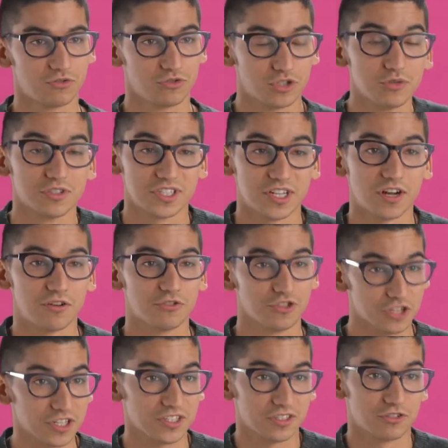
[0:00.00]
to sell
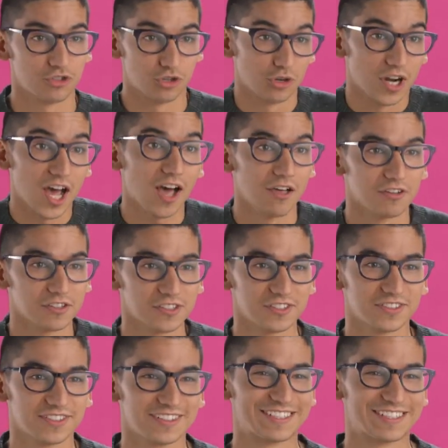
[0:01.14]
just cholados.